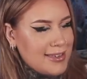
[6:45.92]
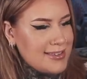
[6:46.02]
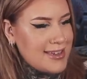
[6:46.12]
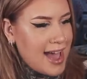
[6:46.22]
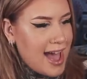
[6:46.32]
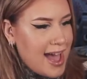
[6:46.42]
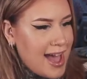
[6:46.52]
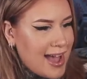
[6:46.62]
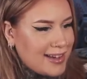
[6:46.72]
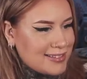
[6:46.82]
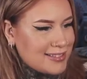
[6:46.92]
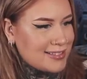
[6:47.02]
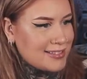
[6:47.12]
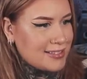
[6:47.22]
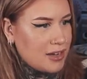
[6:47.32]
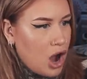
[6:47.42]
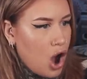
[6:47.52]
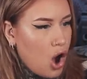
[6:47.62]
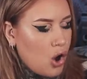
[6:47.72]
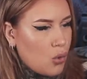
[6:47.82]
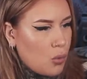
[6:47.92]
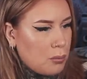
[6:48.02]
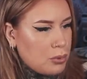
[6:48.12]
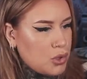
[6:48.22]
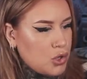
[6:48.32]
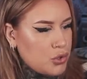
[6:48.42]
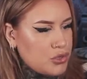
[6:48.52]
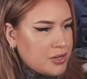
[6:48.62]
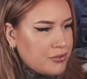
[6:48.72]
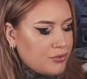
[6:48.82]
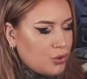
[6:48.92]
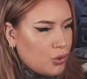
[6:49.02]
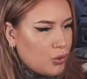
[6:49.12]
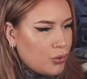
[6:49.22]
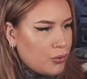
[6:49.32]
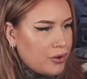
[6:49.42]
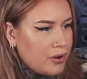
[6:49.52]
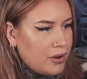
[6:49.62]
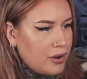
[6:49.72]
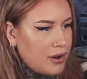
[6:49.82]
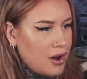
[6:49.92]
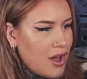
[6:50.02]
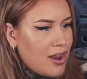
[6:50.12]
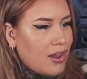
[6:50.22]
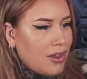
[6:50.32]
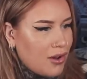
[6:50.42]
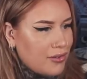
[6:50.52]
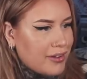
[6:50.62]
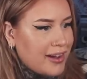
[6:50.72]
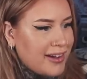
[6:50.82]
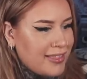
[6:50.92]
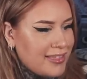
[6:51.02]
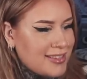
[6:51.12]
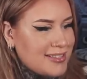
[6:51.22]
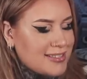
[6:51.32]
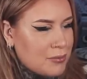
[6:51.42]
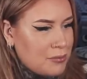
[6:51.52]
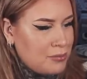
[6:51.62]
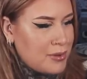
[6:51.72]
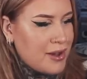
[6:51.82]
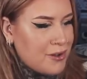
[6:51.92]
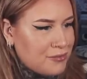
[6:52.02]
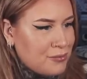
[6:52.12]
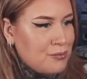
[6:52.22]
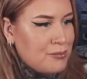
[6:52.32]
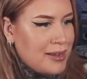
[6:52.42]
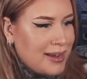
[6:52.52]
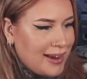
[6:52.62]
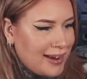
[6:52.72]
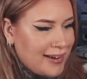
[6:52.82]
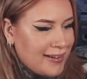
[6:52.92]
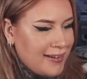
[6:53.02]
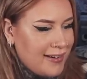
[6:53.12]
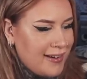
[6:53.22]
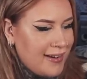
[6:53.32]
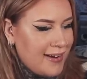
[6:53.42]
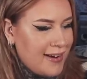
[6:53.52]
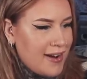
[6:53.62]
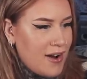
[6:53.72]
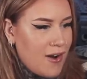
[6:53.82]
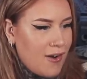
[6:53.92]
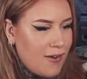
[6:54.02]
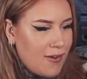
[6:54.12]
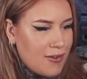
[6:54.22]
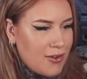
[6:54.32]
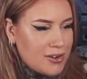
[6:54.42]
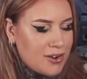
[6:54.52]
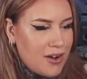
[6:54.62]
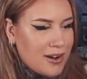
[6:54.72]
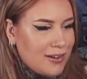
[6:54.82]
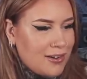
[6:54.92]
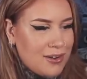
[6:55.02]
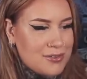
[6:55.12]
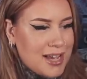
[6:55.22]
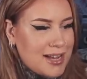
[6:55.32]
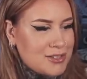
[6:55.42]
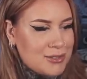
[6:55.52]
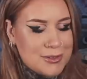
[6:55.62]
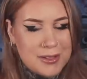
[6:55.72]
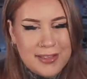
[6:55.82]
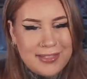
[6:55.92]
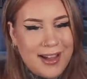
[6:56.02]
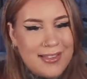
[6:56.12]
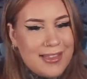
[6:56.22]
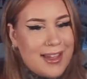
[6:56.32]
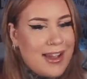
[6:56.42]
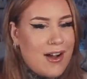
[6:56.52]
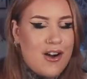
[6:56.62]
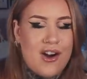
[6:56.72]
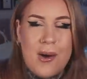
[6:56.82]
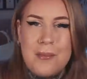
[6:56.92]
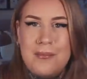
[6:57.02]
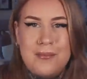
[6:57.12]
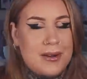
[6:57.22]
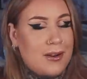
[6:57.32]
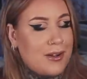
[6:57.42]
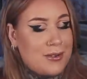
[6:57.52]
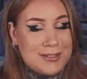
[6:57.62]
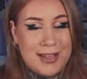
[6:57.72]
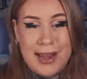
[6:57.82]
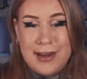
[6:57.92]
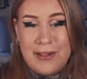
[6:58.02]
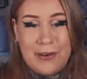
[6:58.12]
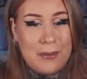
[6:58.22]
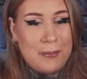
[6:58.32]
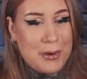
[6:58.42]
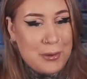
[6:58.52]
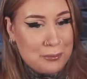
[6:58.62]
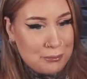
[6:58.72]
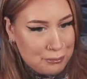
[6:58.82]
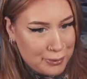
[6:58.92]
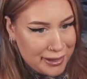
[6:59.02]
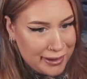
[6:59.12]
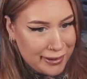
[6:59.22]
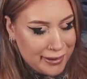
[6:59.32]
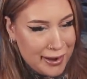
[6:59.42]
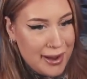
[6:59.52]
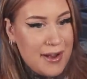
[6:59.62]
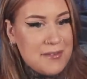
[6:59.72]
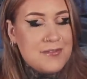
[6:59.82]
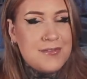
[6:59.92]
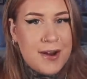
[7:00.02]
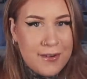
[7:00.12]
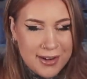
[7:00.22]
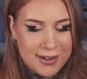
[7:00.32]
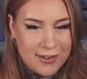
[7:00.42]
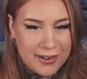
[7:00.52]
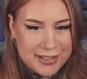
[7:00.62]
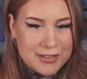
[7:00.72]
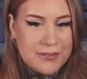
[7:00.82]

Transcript: yes. Oh, beautiful. Love it. This is a bit of me. Oh god, I love tattoos like that. They are a like I was saying, they're a bit of me. Very nice,